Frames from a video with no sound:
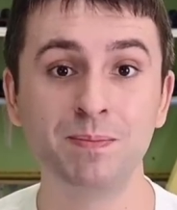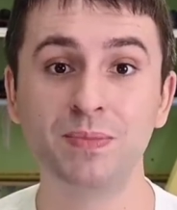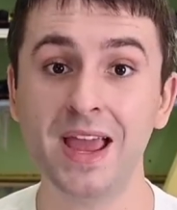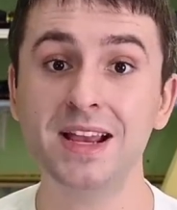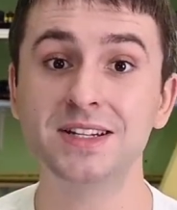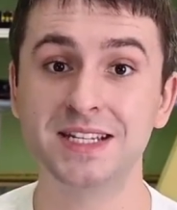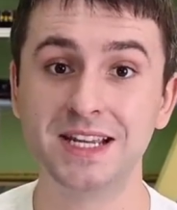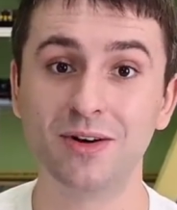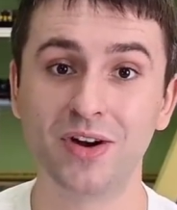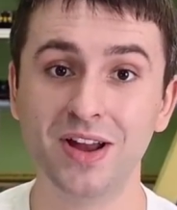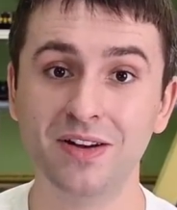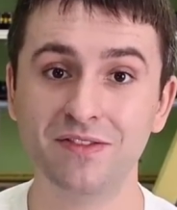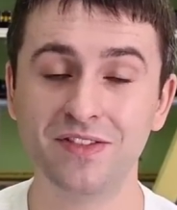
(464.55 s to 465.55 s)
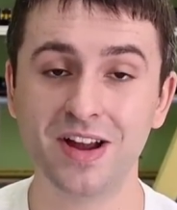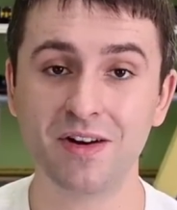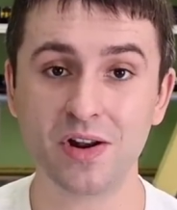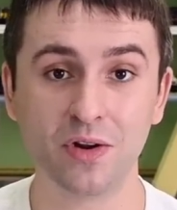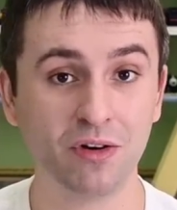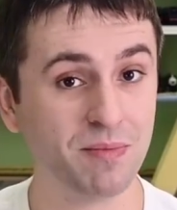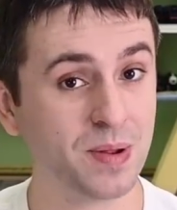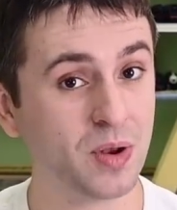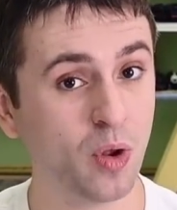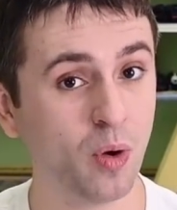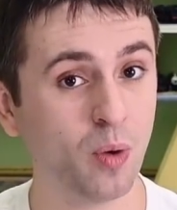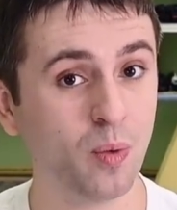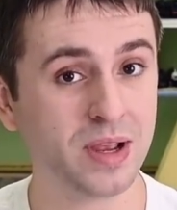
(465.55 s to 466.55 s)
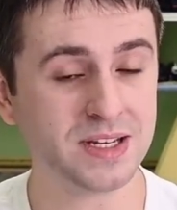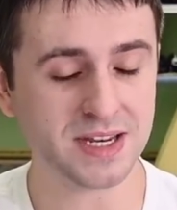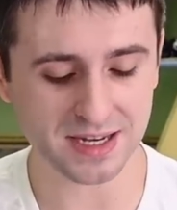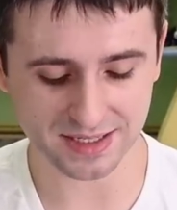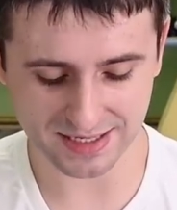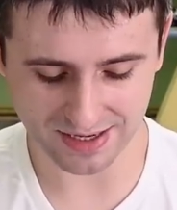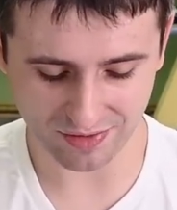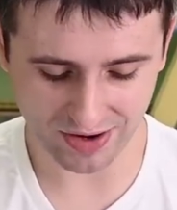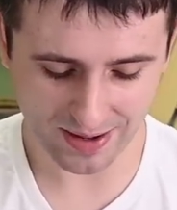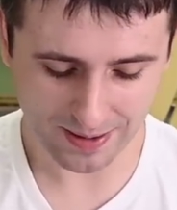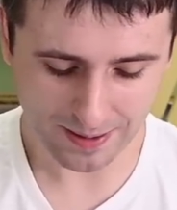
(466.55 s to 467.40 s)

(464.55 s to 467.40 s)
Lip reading: Exterior, fair enough, but not always interior.